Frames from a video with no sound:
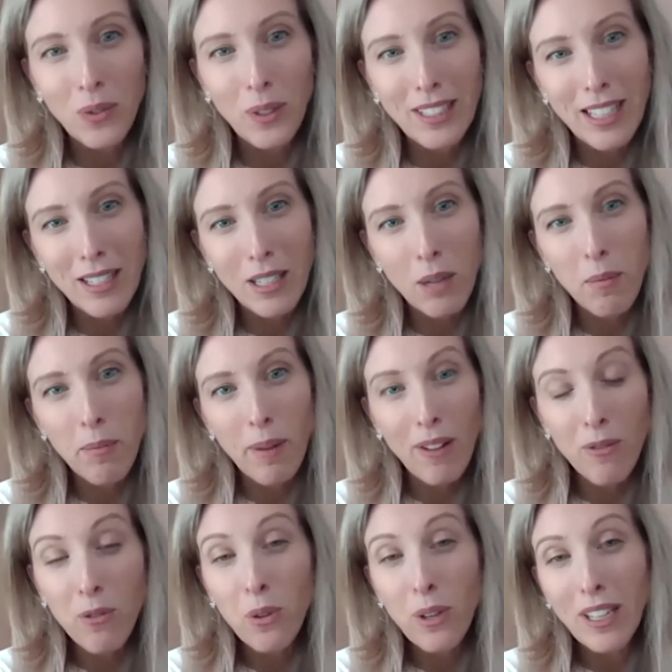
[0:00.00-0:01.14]
we set up about
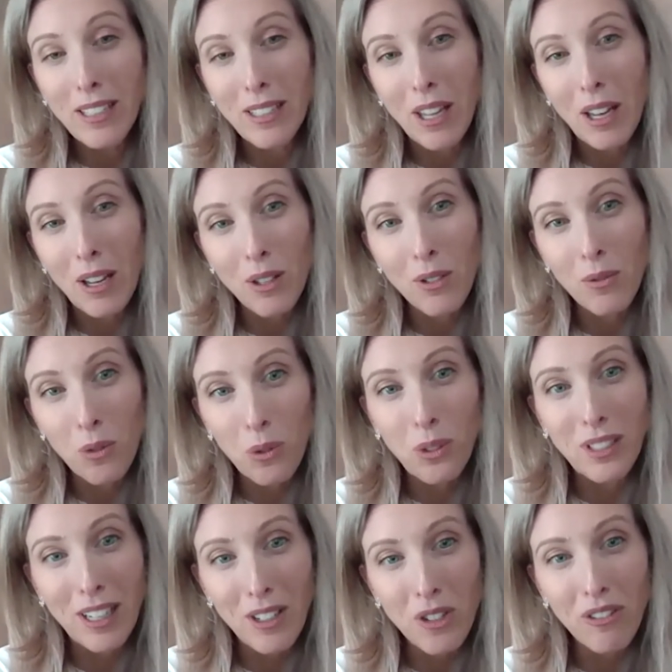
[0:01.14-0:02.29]
4 years ago The Divorce
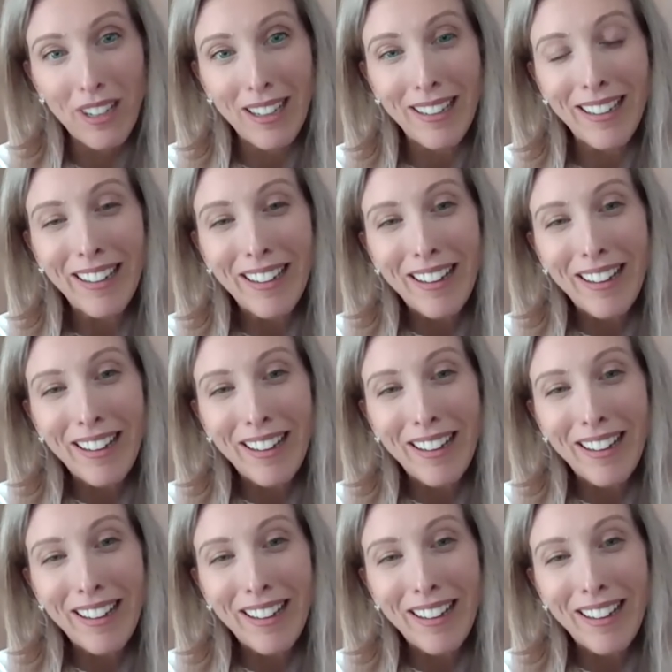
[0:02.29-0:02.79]
Surgery.